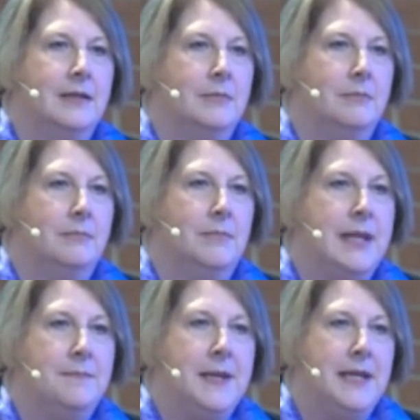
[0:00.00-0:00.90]

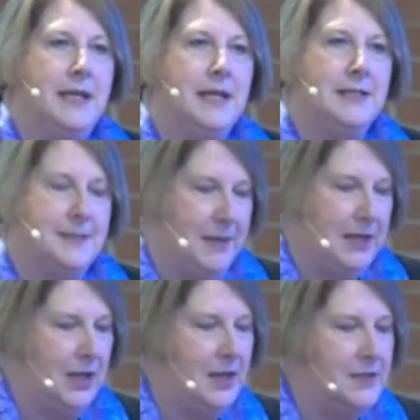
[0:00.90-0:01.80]
Maybe it's
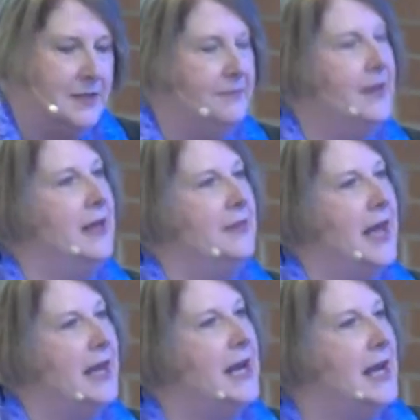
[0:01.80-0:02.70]
because of
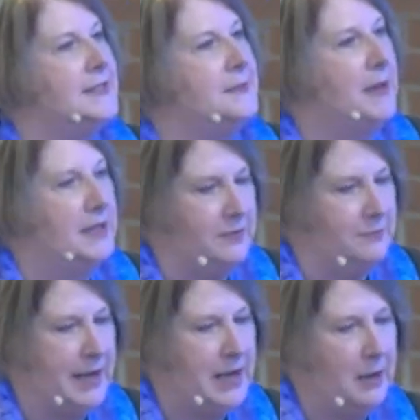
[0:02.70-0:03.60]
that aspect of
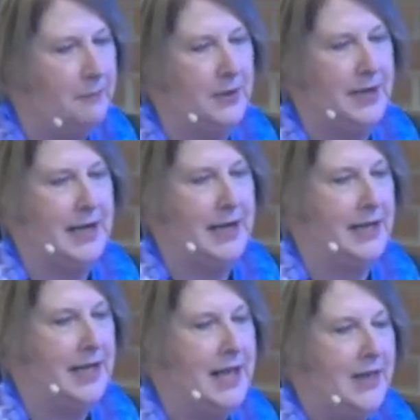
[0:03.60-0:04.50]
my upbringing
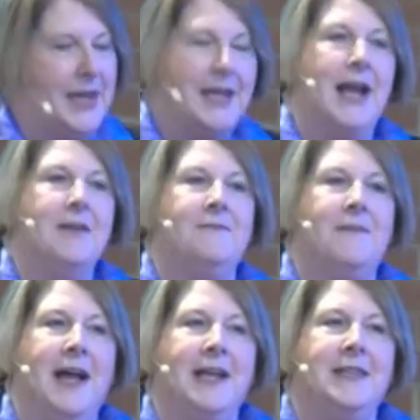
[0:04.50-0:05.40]
that I
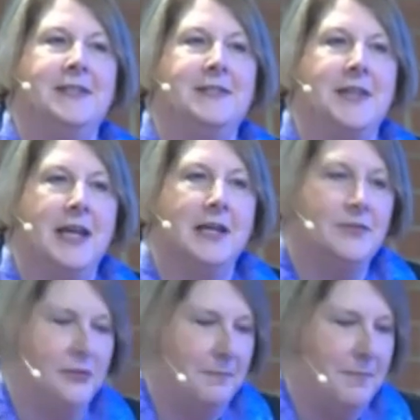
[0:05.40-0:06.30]
find this text
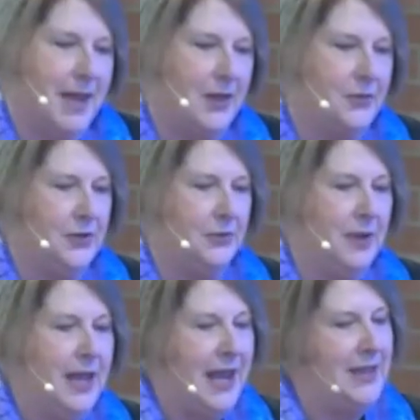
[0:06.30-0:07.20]
from Matthew
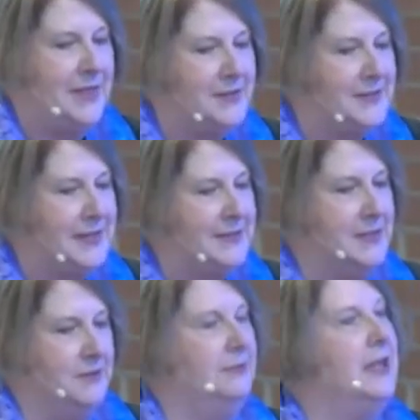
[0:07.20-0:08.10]
and the season
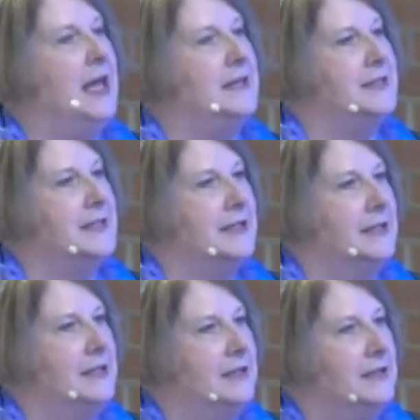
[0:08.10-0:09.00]
of Lent
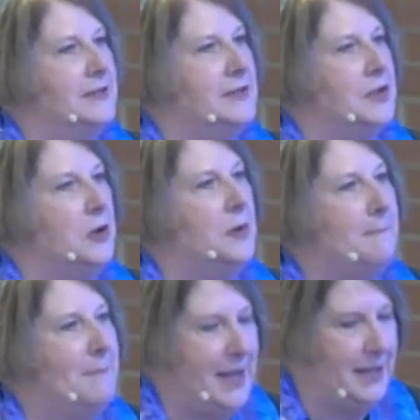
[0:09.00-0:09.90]
so
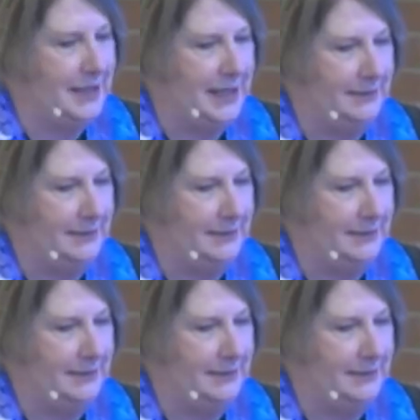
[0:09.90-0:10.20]
compelling.